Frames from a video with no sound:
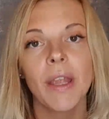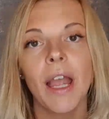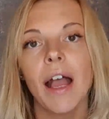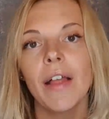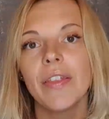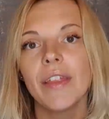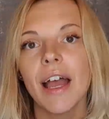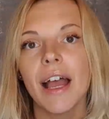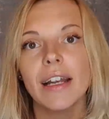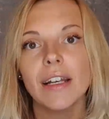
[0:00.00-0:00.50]

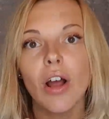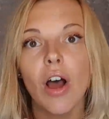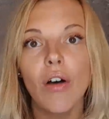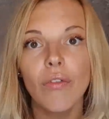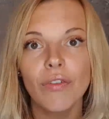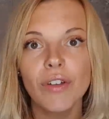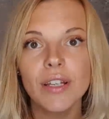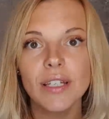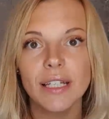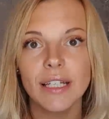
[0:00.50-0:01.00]
And that
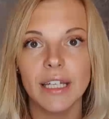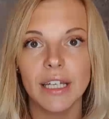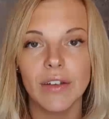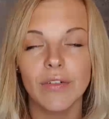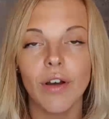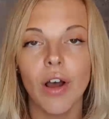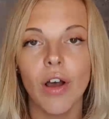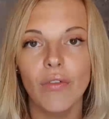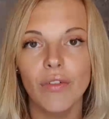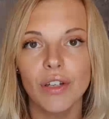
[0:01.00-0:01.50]
obviously,
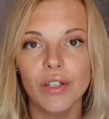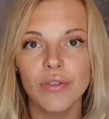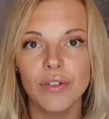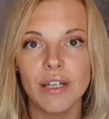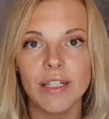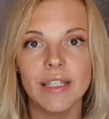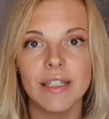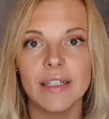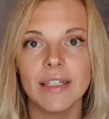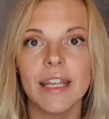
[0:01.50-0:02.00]
for obvious
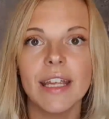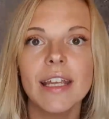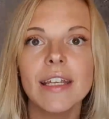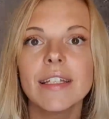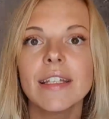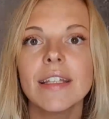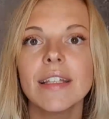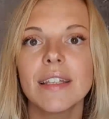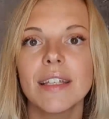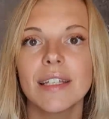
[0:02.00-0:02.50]
reasons,
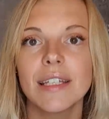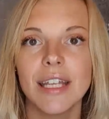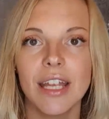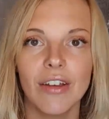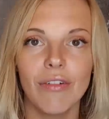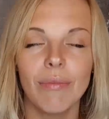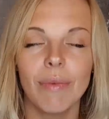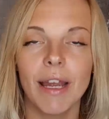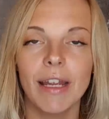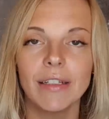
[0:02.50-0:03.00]
isn't the state
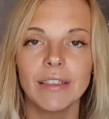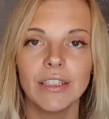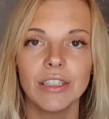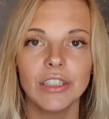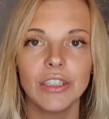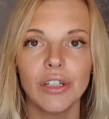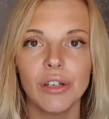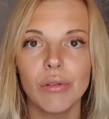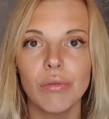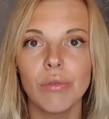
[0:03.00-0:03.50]
of mind that
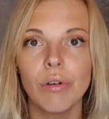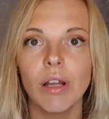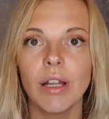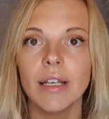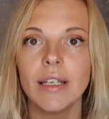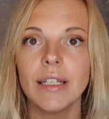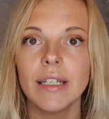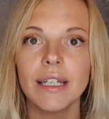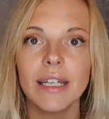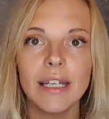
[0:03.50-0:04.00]
you
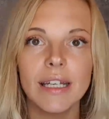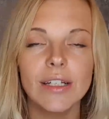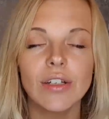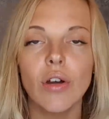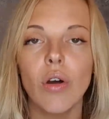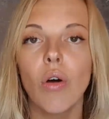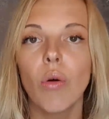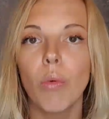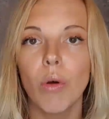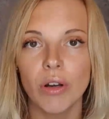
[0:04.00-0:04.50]
need
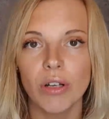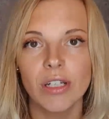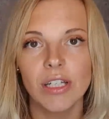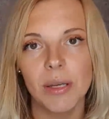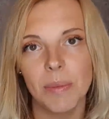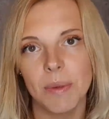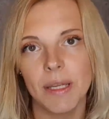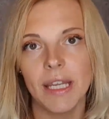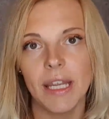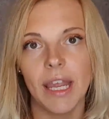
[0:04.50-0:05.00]
or want to
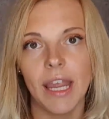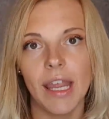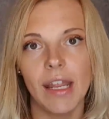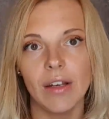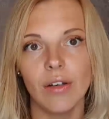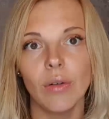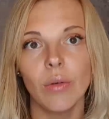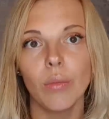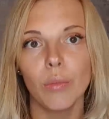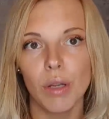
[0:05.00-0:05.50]
be
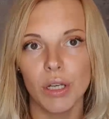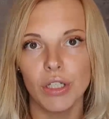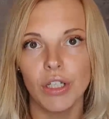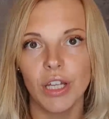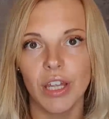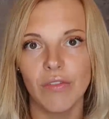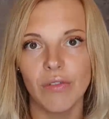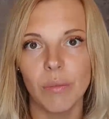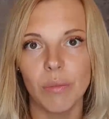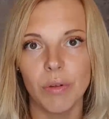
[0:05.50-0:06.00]
in when you're
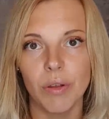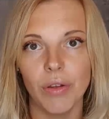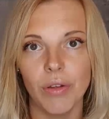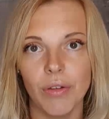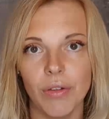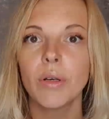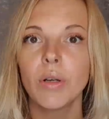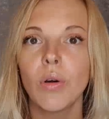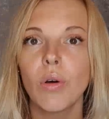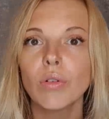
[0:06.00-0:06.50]
giving
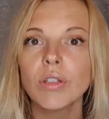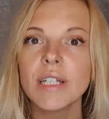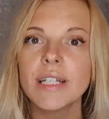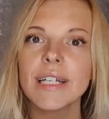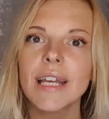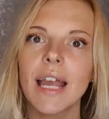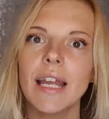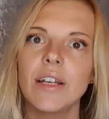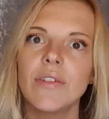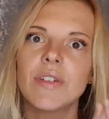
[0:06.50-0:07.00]
birth. In order to
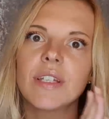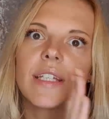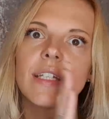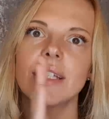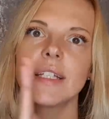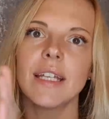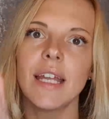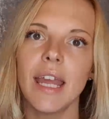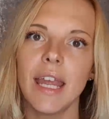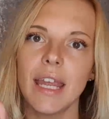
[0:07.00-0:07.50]
kind of
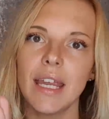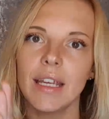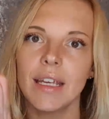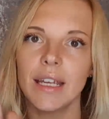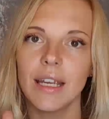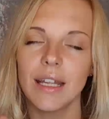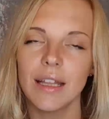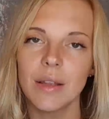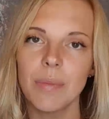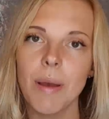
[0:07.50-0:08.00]
stay
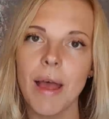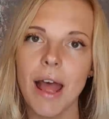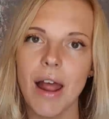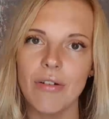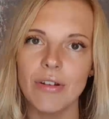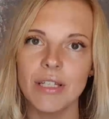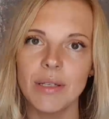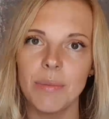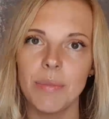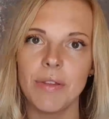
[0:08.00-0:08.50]
in the
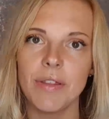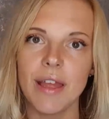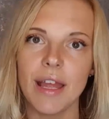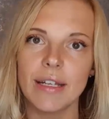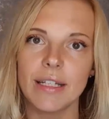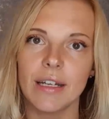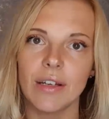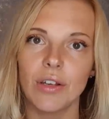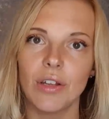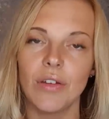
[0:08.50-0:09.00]

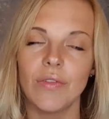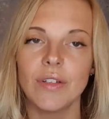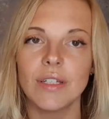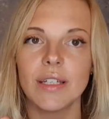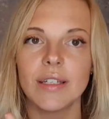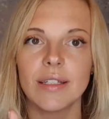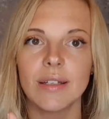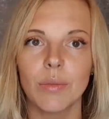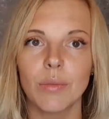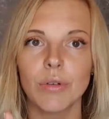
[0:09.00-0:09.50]
parasympathetic nervous
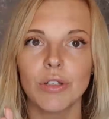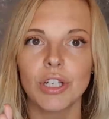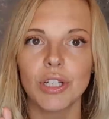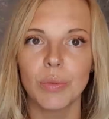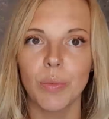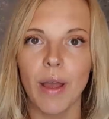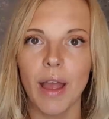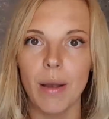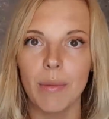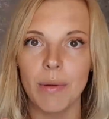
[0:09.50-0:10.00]
system, which is
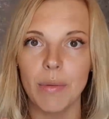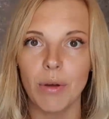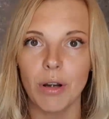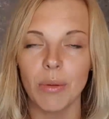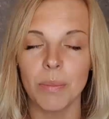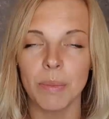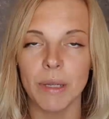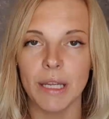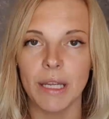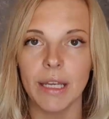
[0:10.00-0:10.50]
where we want to
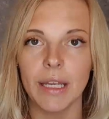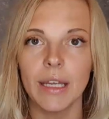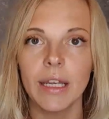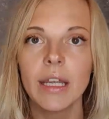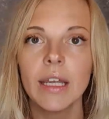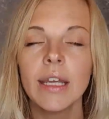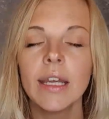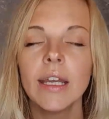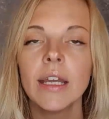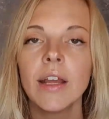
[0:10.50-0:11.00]
be,
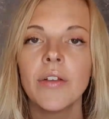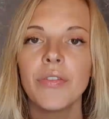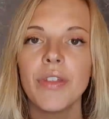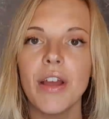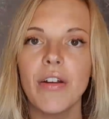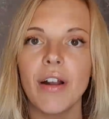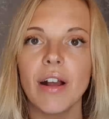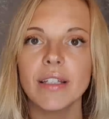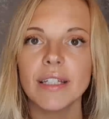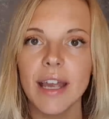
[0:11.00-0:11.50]

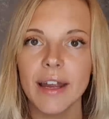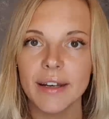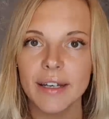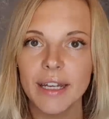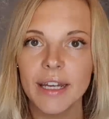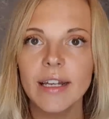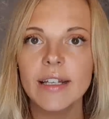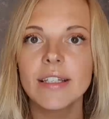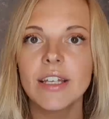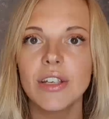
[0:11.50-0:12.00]
there are
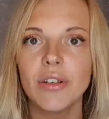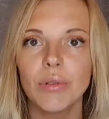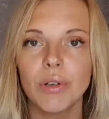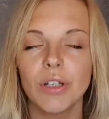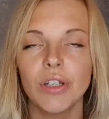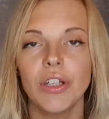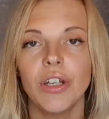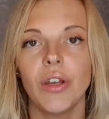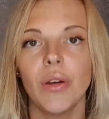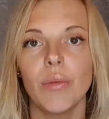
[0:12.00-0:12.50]
techniques that you
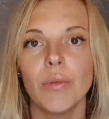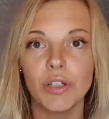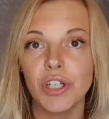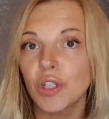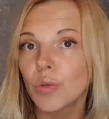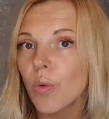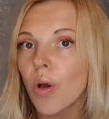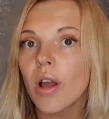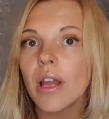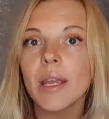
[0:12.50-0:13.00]
can use, which
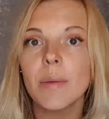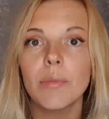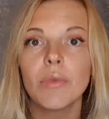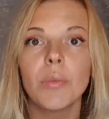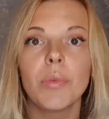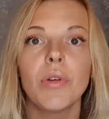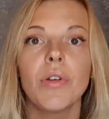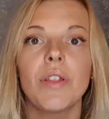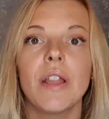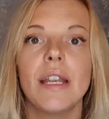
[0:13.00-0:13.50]
is what
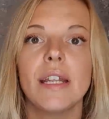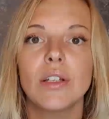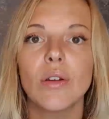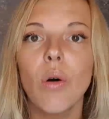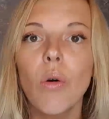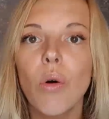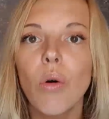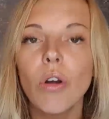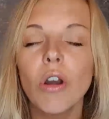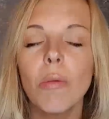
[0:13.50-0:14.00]
hypnobirthing is
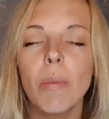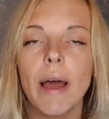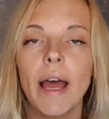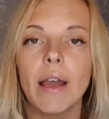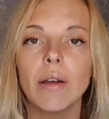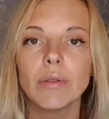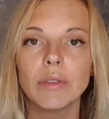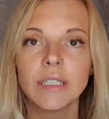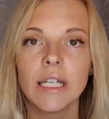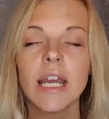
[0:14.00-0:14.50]
all
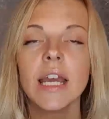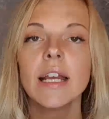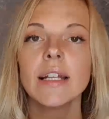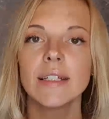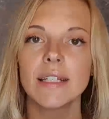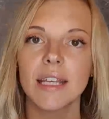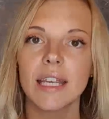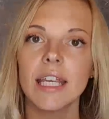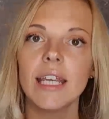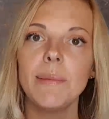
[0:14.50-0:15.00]
about,
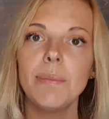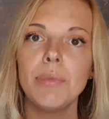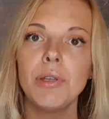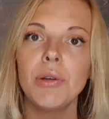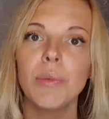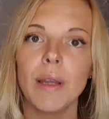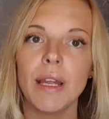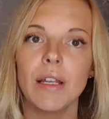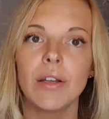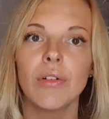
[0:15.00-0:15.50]
to keep
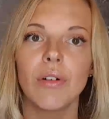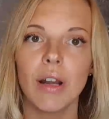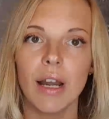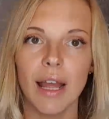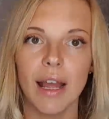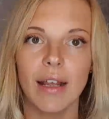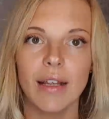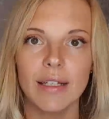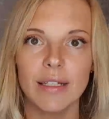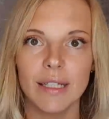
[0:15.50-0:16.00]
you in a
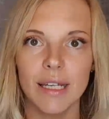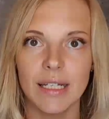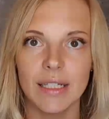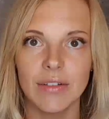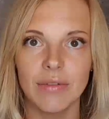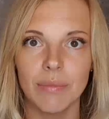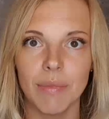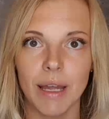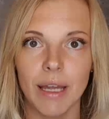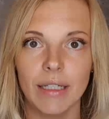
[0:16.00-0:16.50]
relaxed state
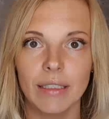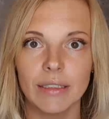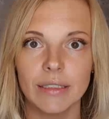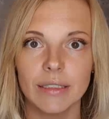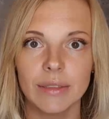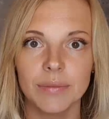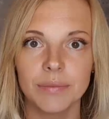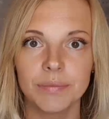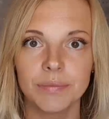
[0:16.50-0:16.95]
of mind.